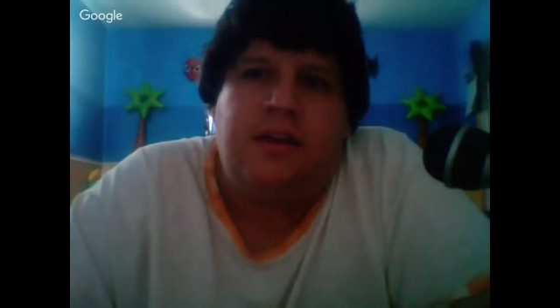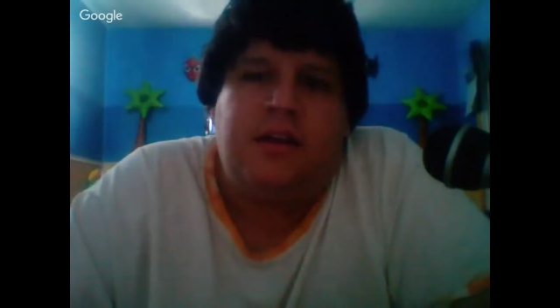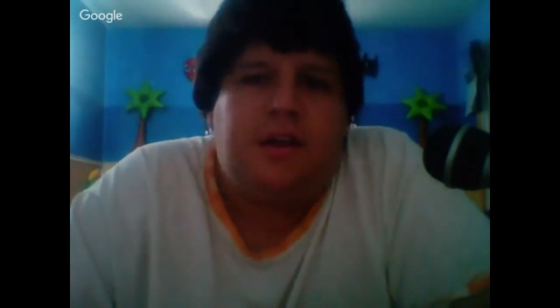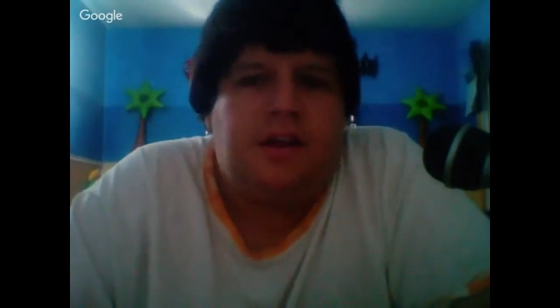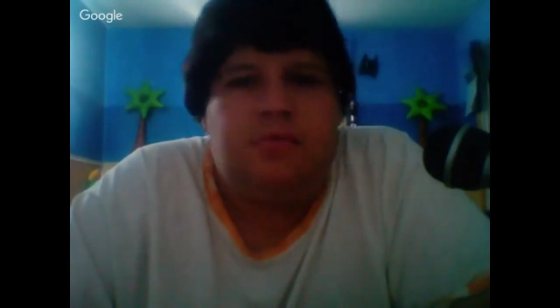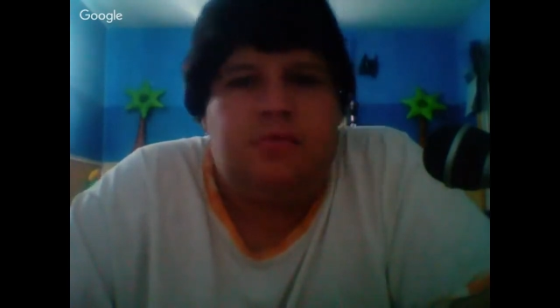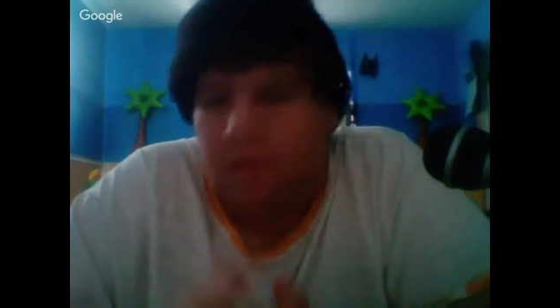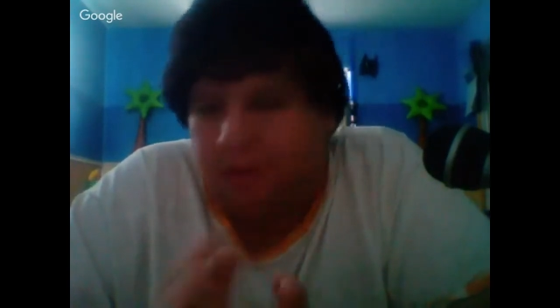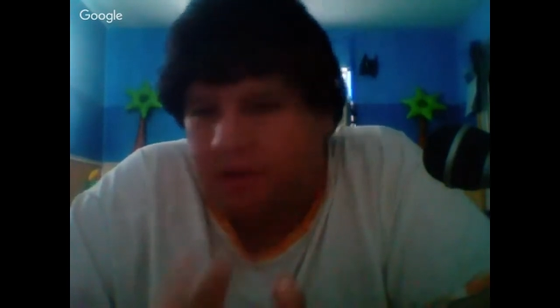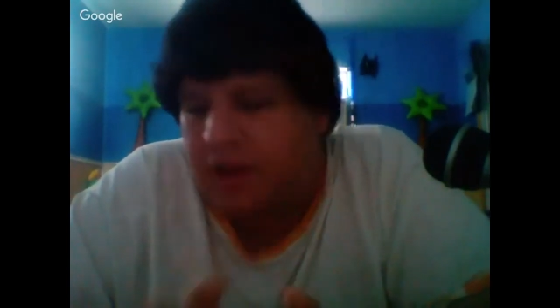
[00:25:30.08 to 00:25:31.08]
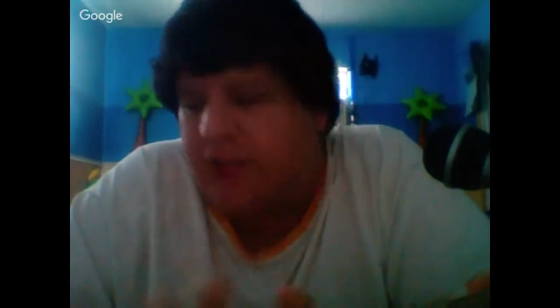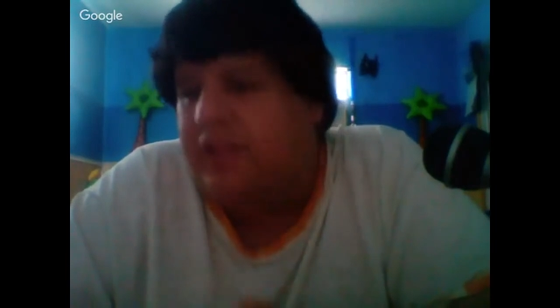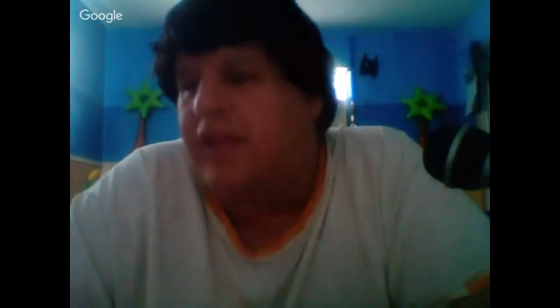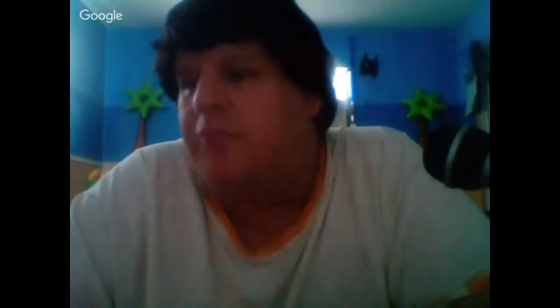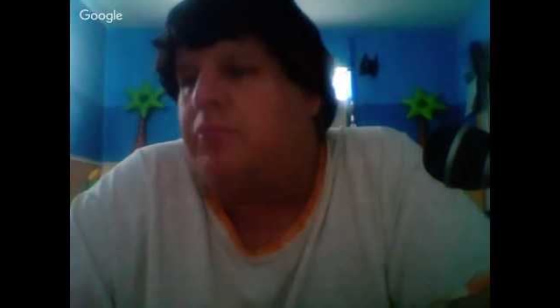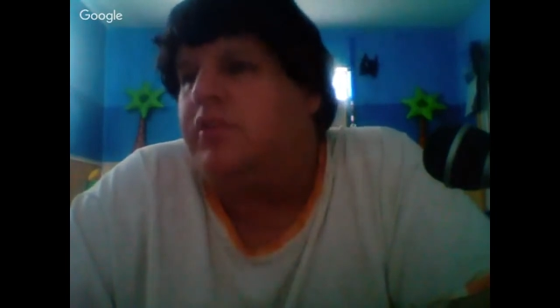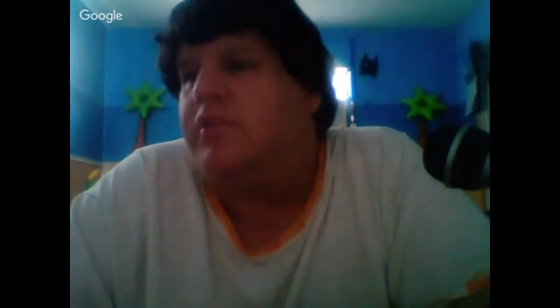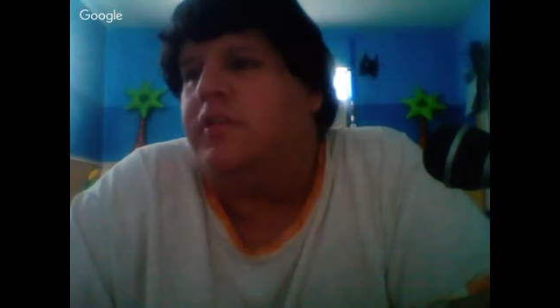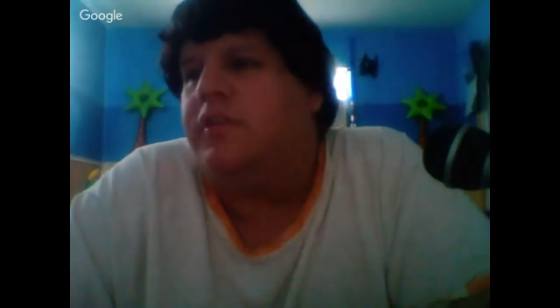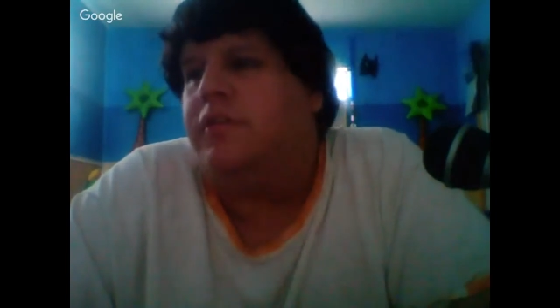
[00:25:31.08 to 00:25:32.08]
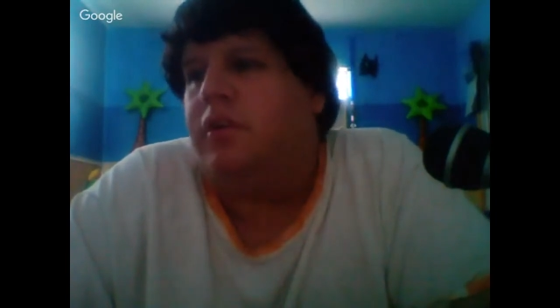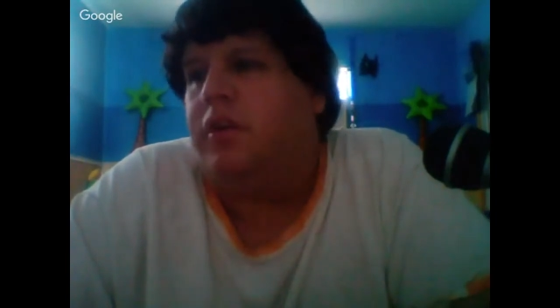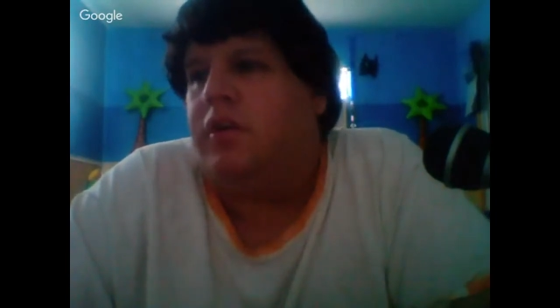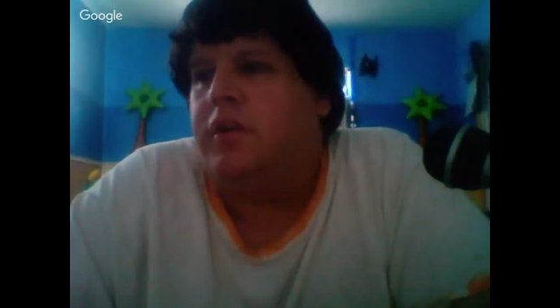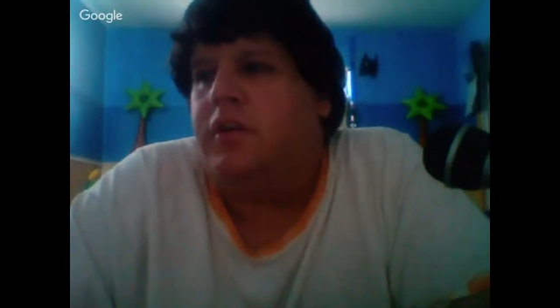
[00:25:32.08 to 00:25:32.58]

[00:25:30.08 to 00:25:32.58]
It's really not that much of a